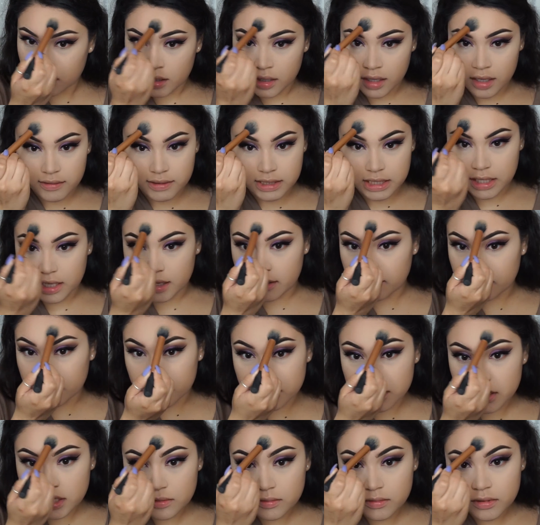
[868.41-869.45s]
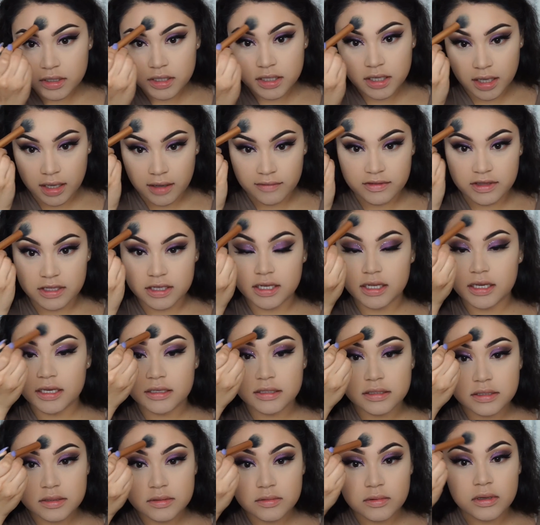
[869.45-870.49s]
I have the Kat Von D one, I have the
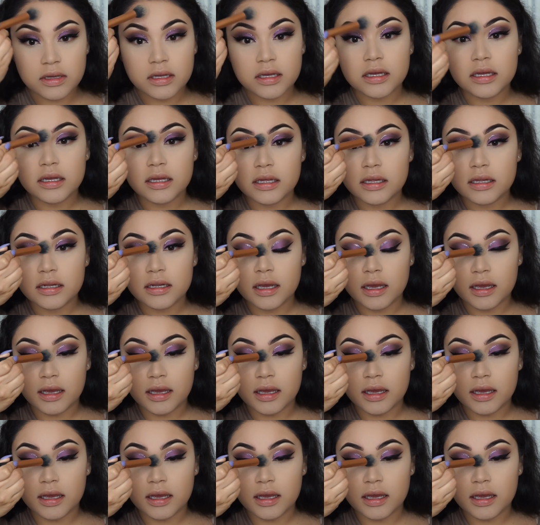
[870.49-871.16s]
NYX one,